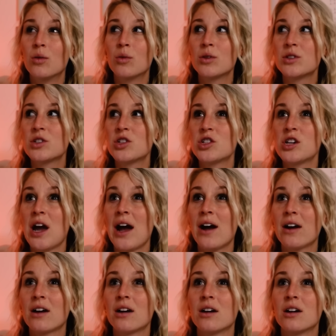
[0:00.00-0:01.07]
Was
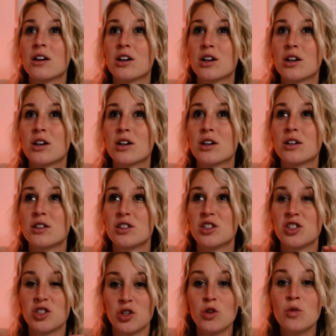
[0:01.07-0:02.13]
Jack
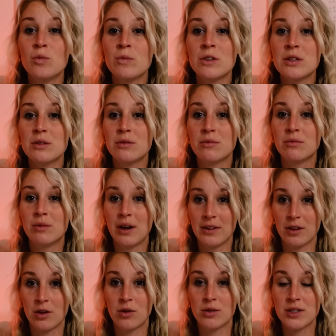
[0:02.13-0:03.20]
consumed by
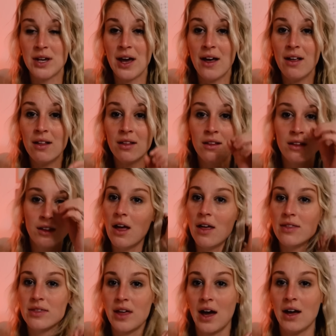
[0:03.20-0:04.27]
the hotel?
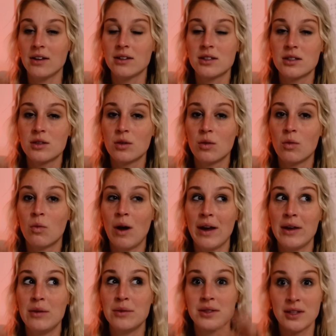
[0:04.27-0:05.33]
And that's why
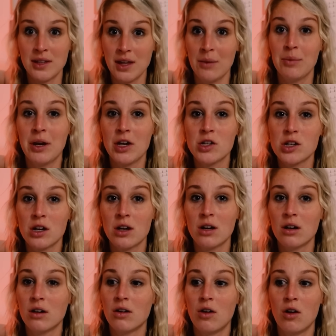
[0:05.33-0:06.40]
he was in that picture
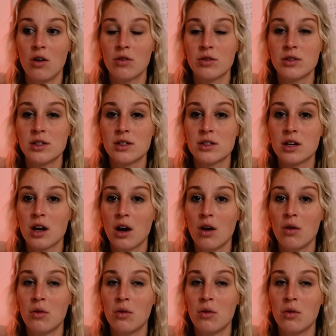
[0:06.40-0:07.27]
all those years ago?